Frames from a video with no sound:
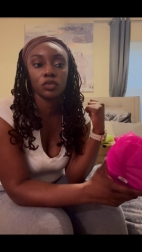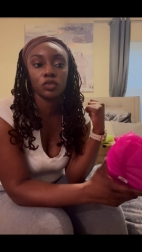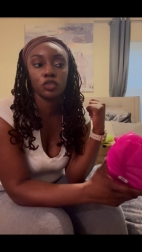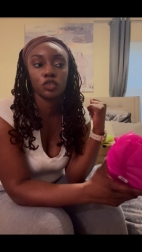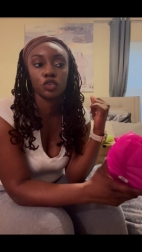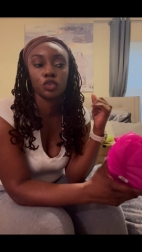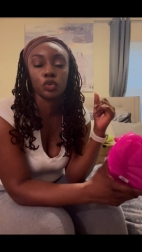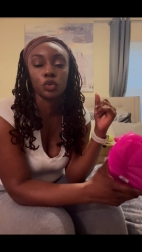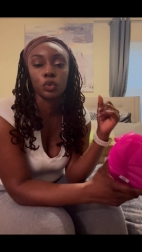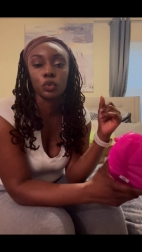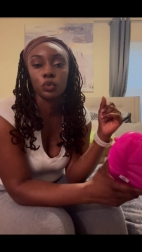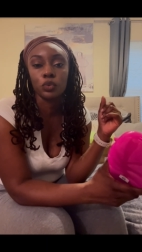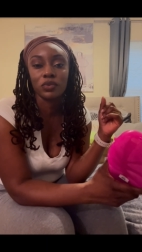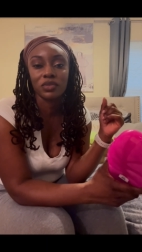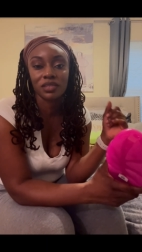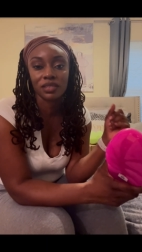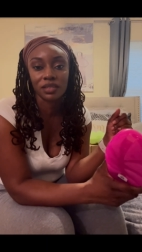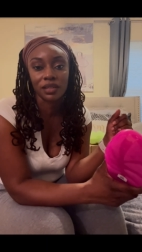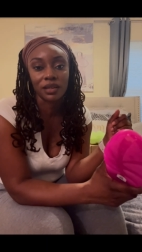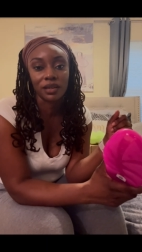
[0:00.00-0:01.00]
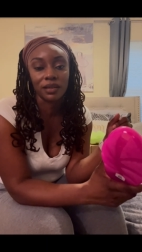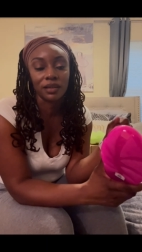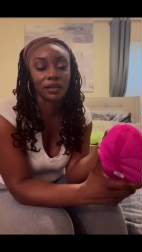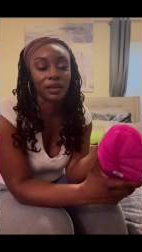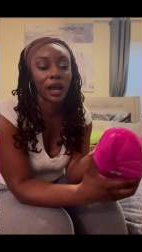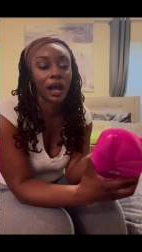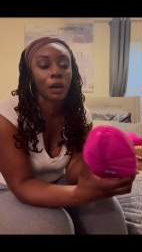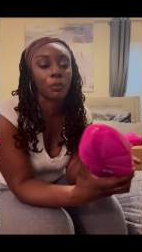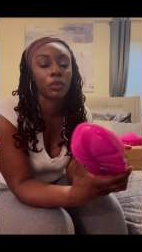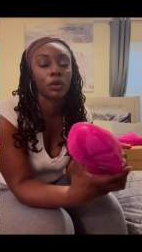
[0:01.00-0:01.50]
too snug,
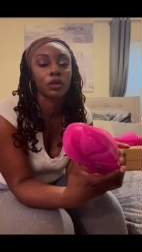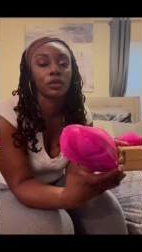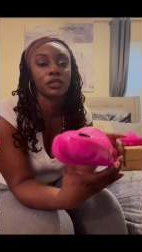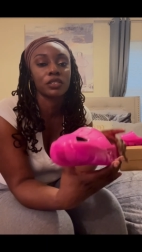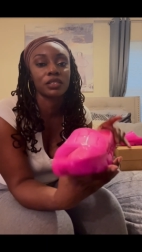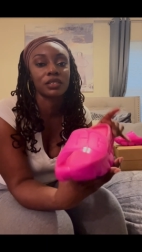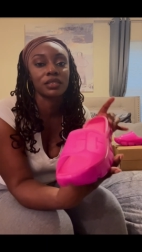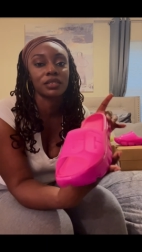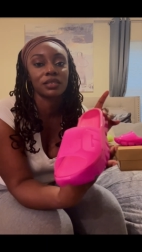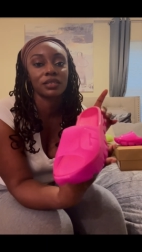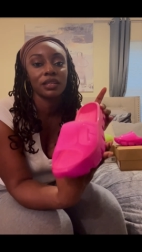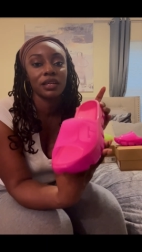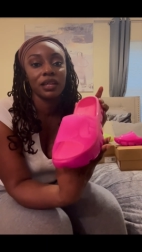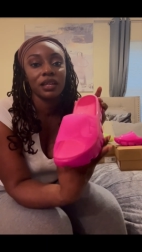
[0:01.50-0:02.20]
I purchased